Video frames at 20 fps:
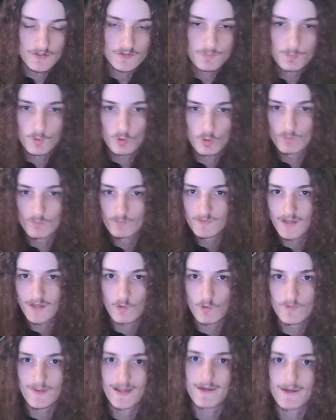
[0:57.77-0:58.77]
bloom
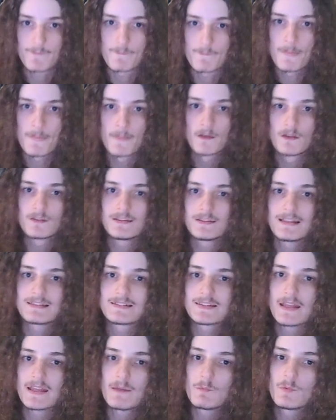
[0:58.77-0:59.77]
down there.
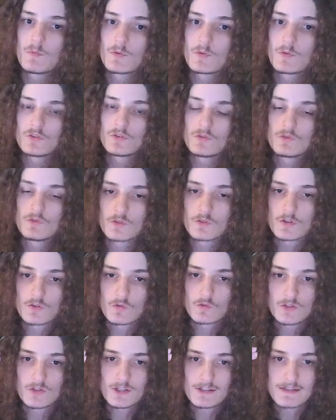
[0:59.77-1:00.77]
Let's say we to use her
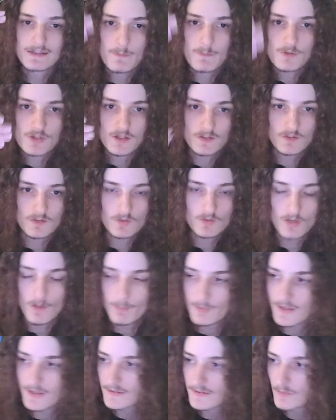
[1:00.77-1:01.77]
to deal damage at the
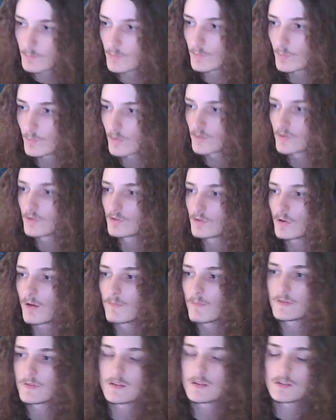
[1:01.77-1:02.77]
top lane, then we want her to
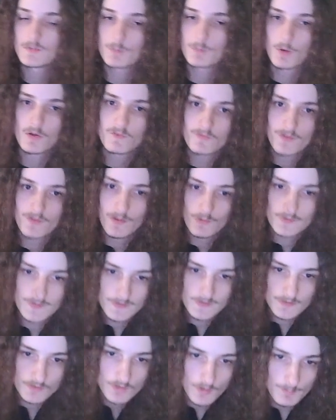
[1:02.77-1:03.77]
obviously spawn flowers
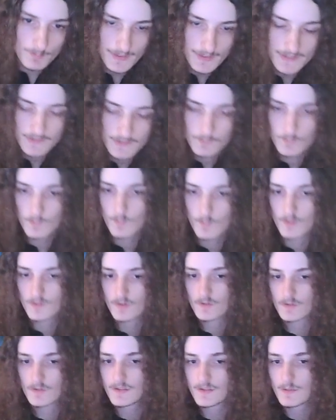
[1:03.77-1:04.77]
at the top lane. If we want
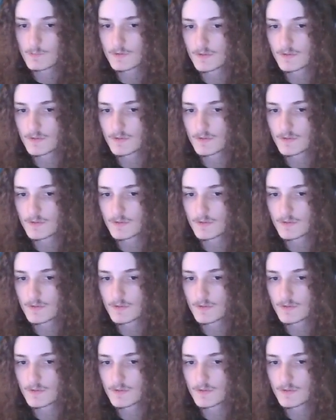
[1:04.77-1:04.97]
her to deal